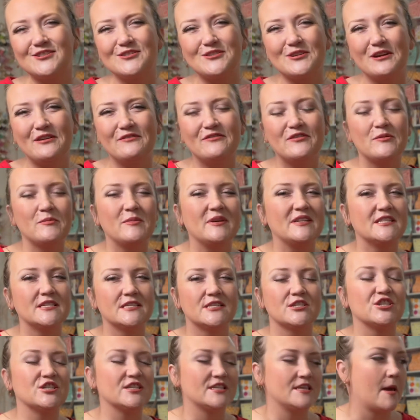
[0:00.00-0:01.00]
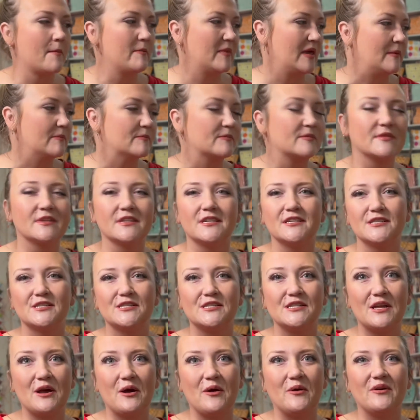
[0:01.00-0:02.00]
of them, it's just yummy.
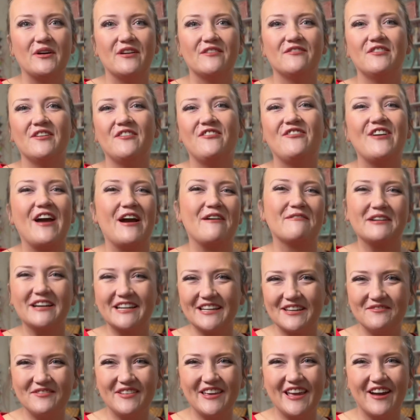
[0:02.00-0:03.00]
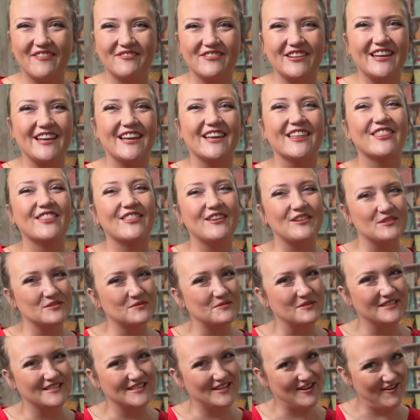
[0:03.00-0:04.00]
So if fabric can be yummy, those
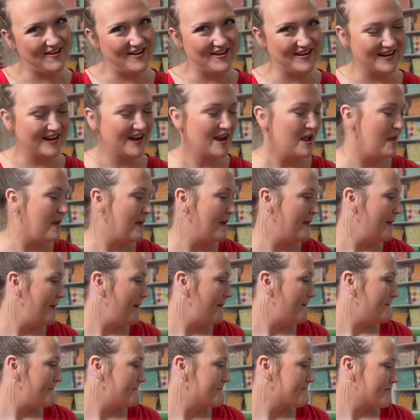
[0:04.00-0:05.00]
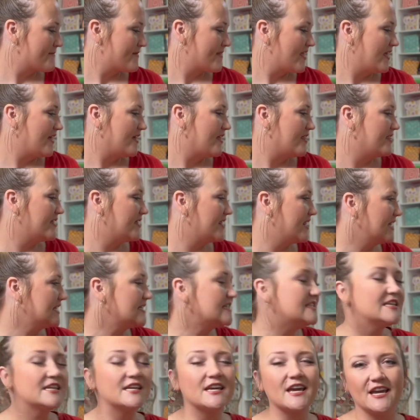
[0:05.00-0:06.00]
ones are. The next
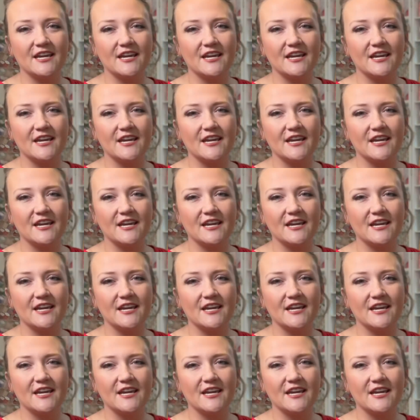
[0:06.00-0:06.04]
thing I